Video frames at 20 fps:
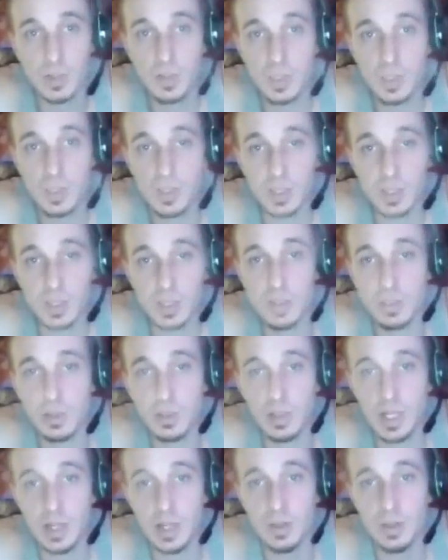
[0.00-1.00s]
does the all
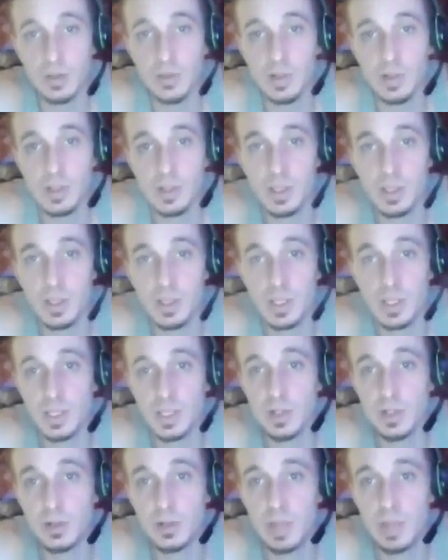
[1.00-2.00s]
create universes in its
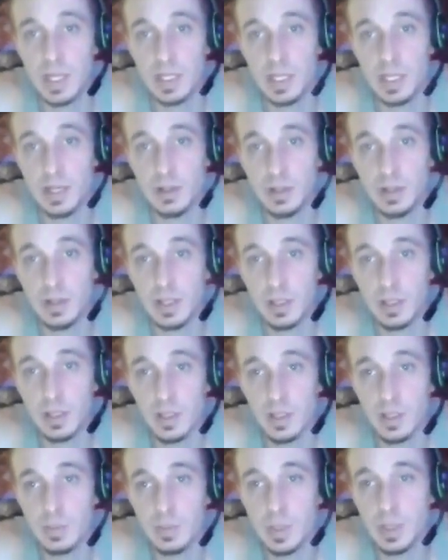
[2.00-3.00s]
own mentality.
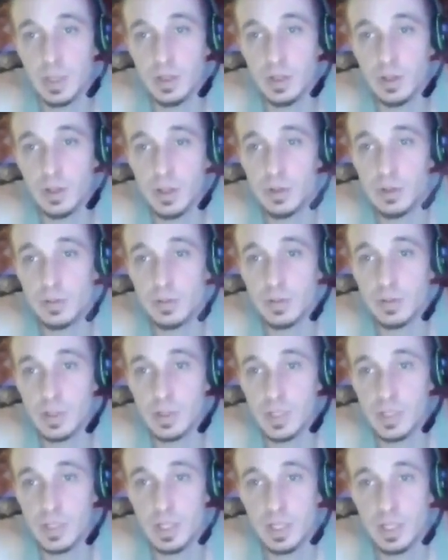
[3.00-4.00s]
But your
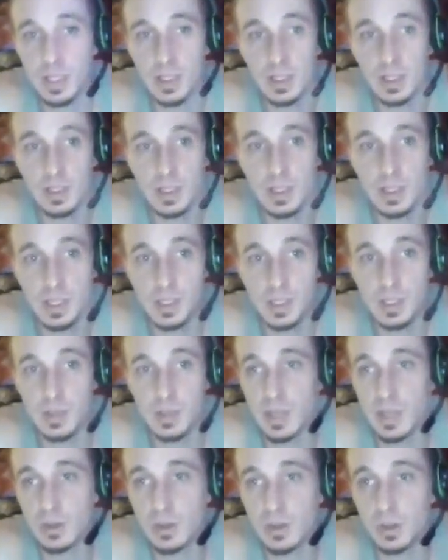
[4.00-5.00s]
universe is
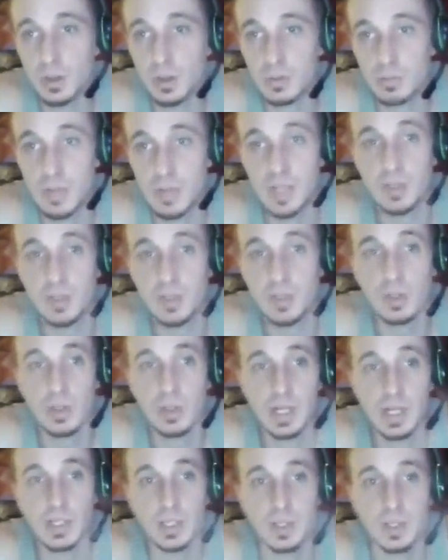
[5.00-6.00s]
the mental
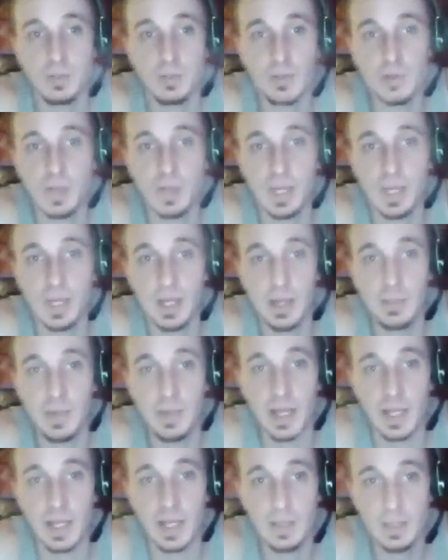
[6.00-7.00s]
creation of the finite
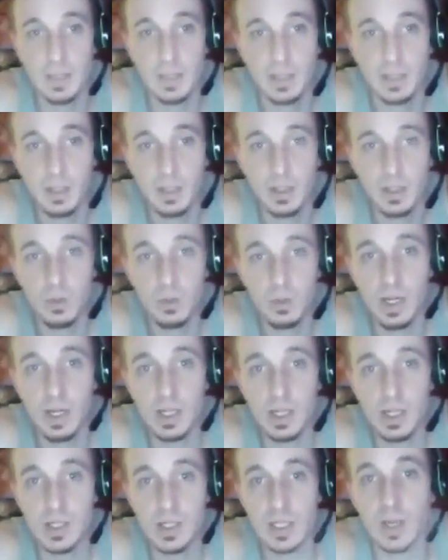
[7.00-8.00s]
mind,
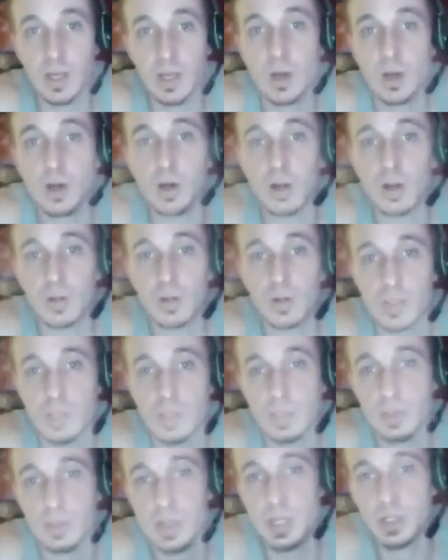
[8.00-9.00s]
whereas the all is the
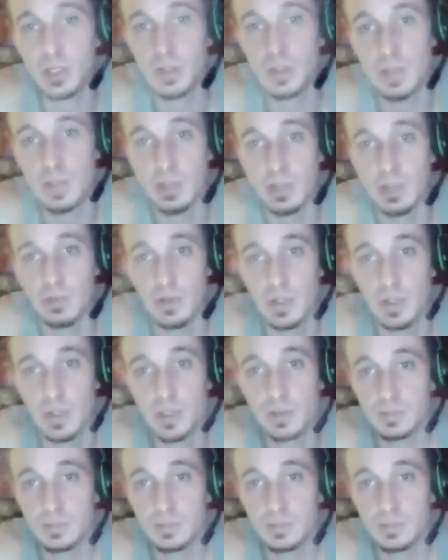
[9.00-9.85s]
creation of the infinite.